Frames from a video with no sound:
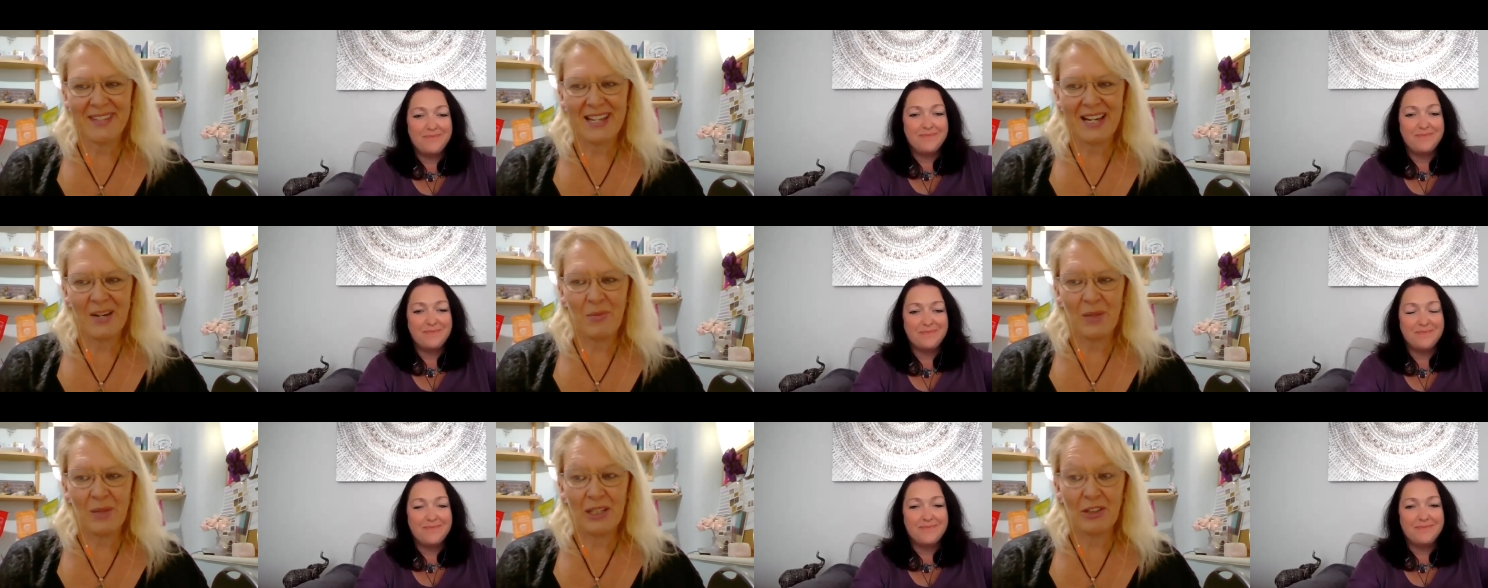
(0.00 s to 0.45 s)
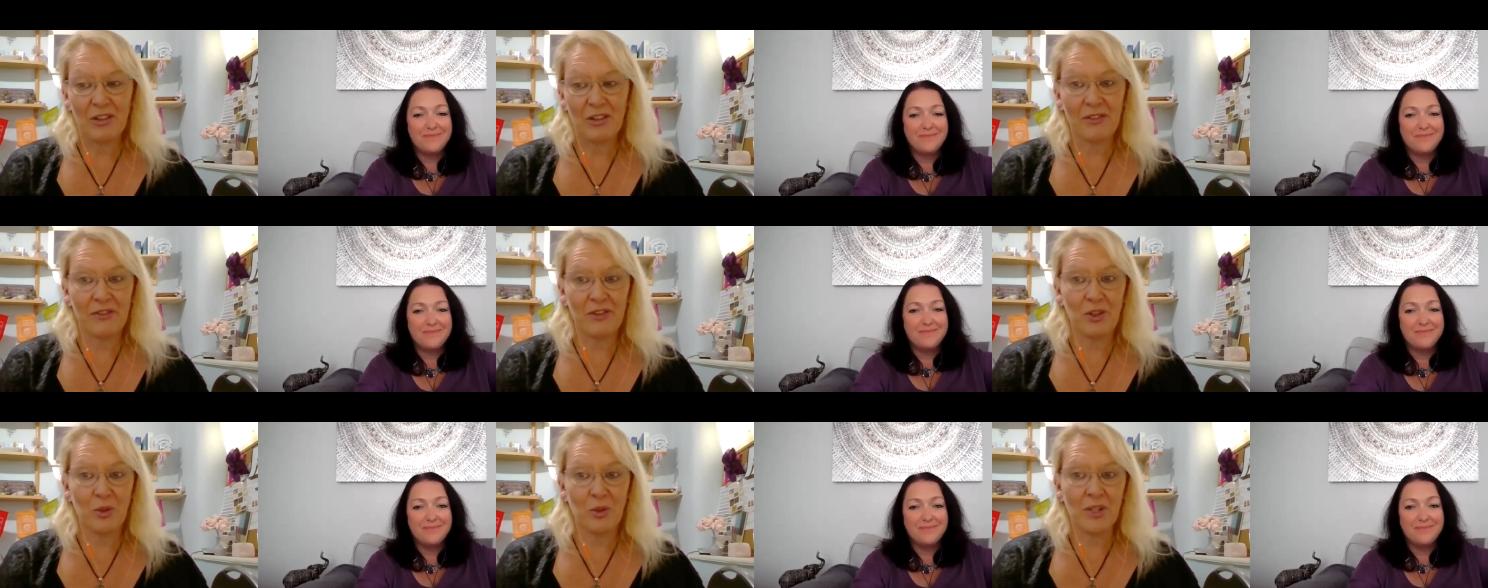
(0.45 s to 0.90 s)
Speaker 1: And we
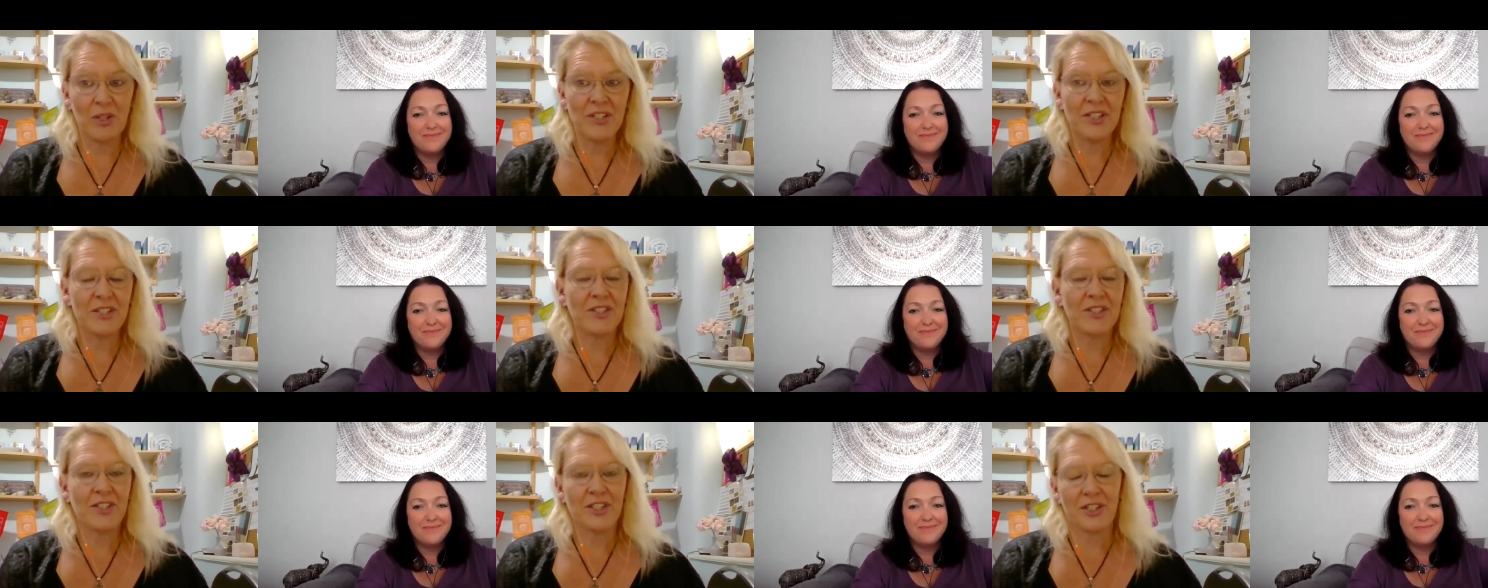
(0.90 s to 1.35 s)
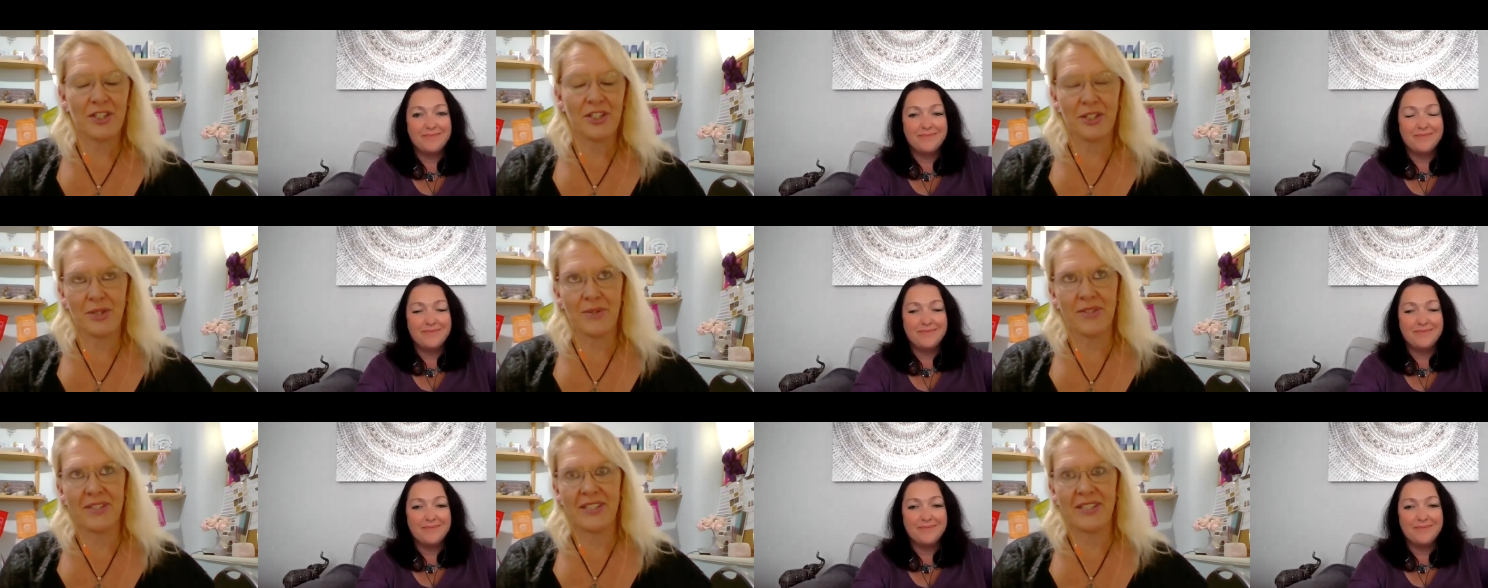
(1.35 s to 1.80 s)
look forward
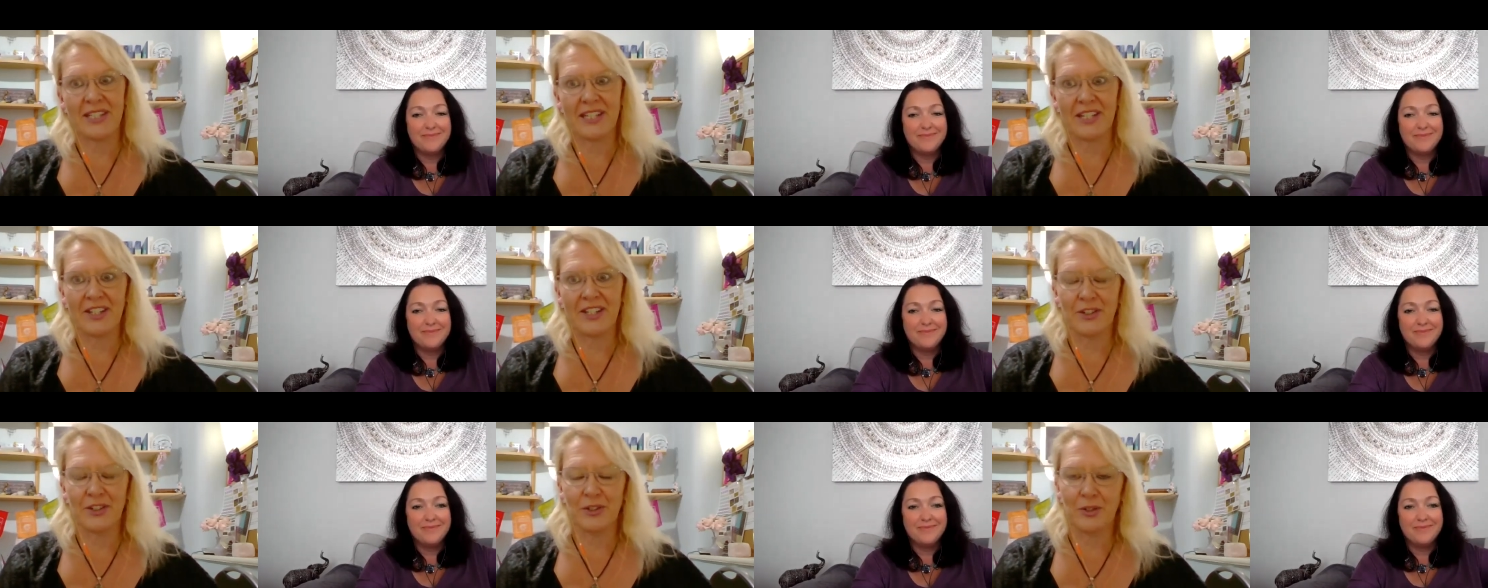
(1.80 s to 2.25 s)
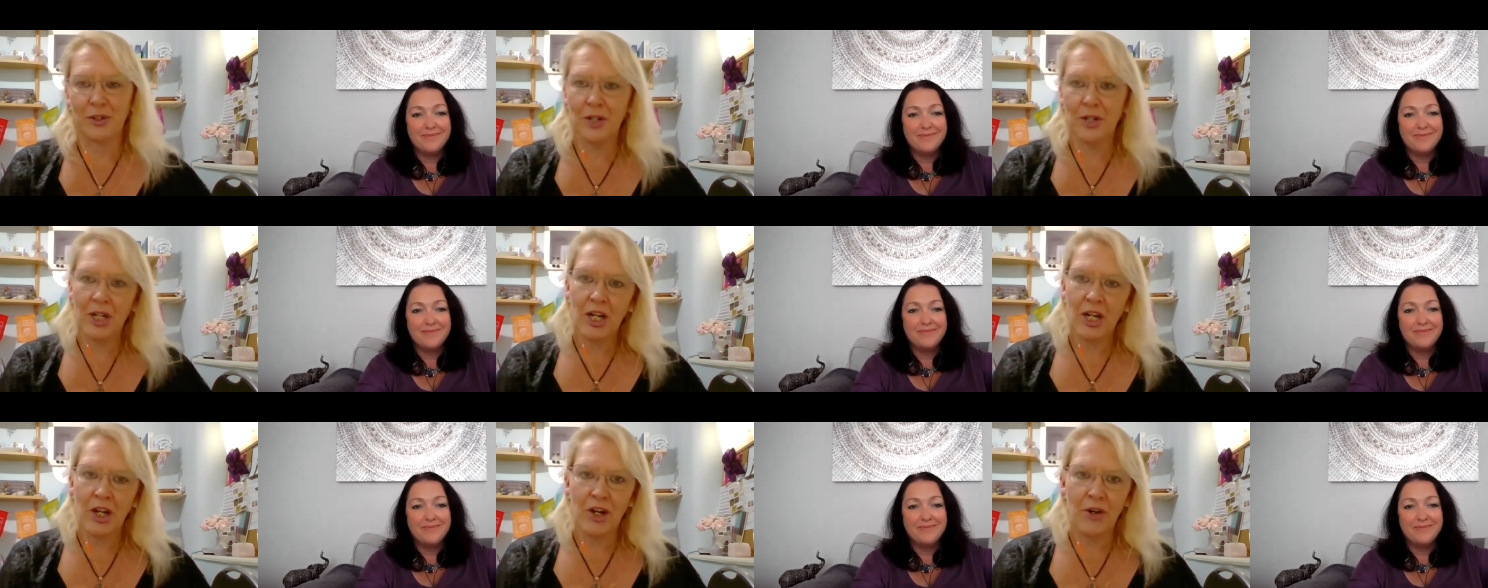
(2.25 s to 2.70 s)
to seeing your
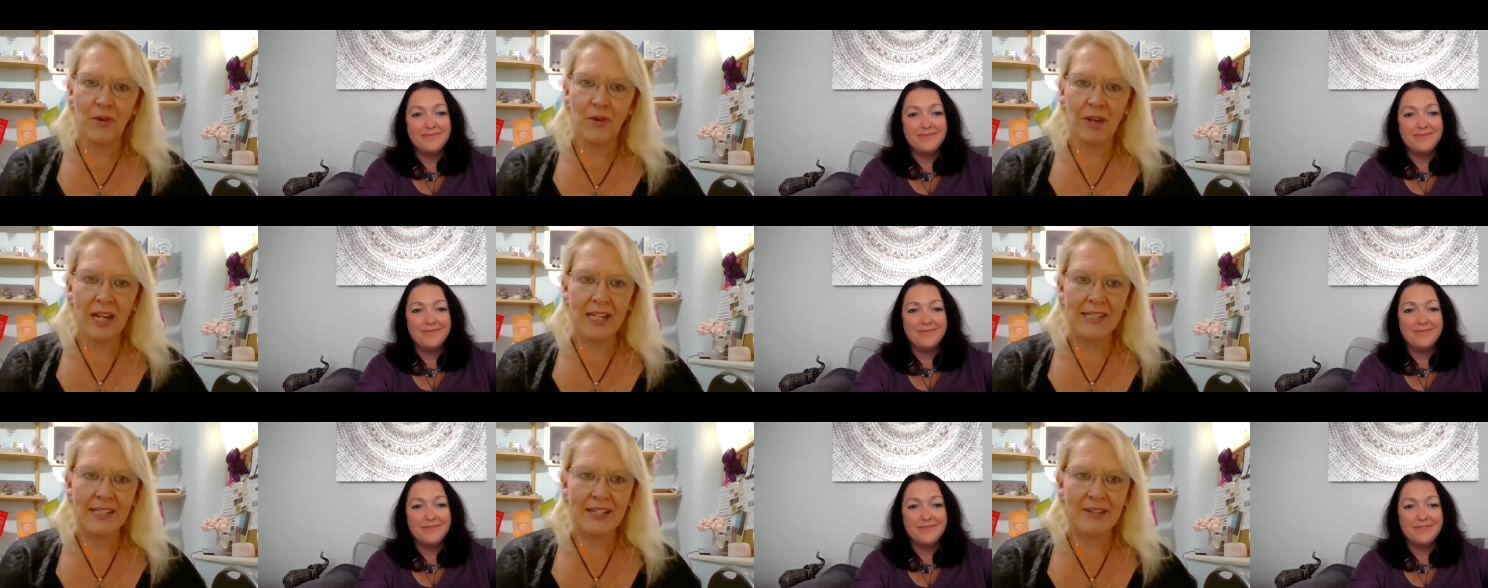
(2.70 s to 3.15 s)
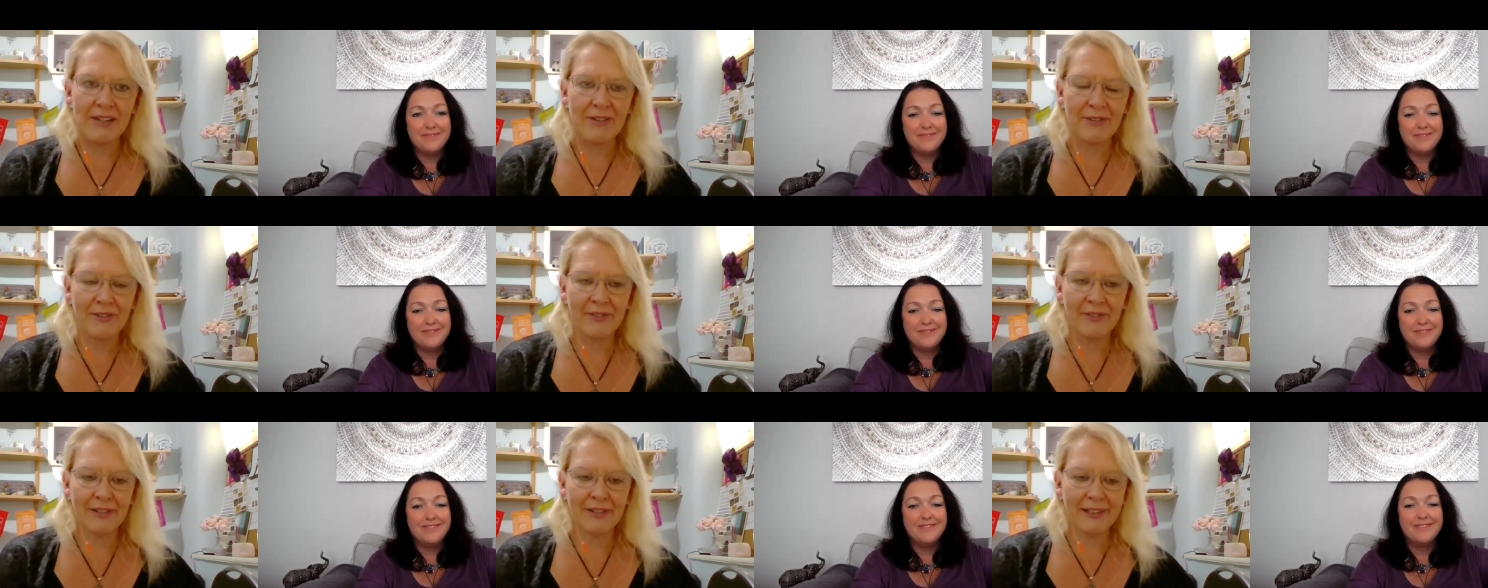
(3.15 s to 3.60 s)
creative
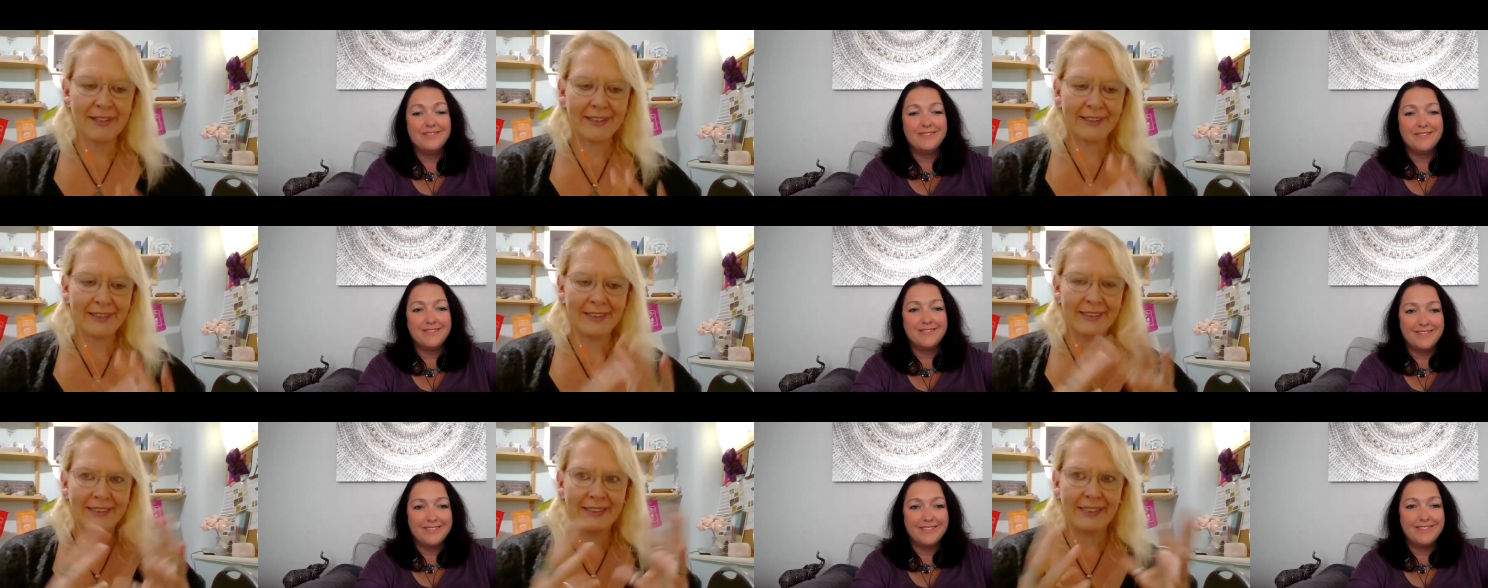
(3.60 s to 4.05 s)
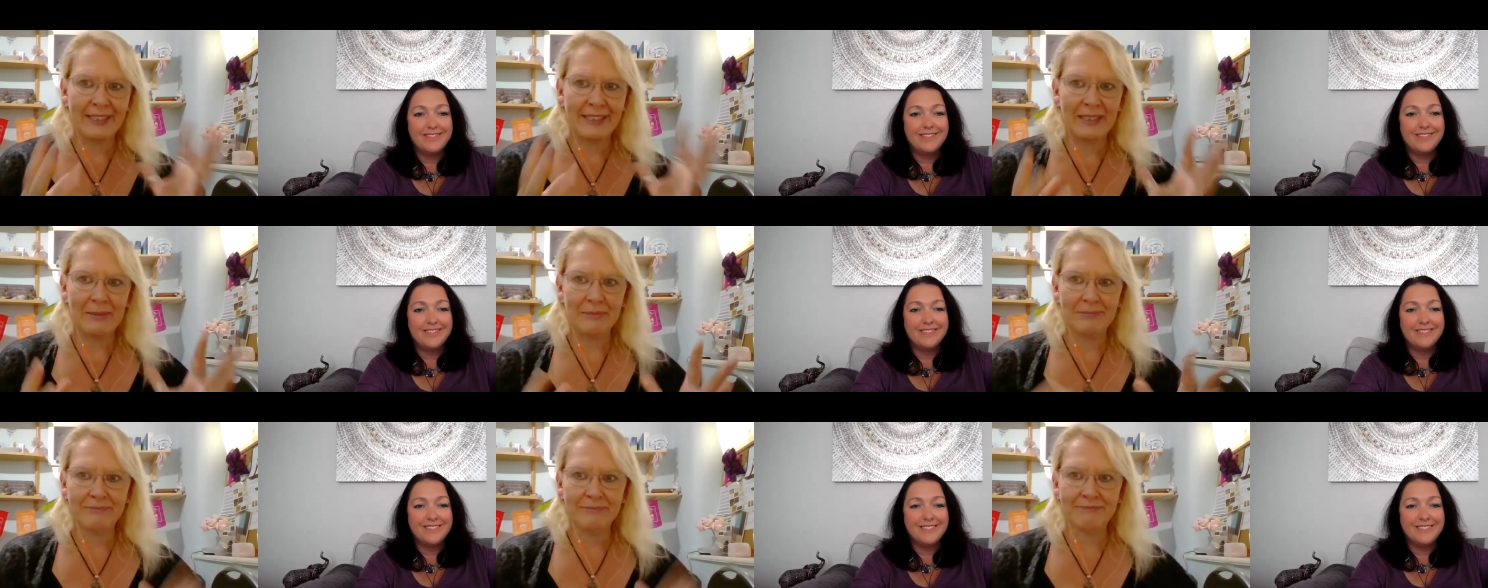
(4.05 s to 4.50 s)
um,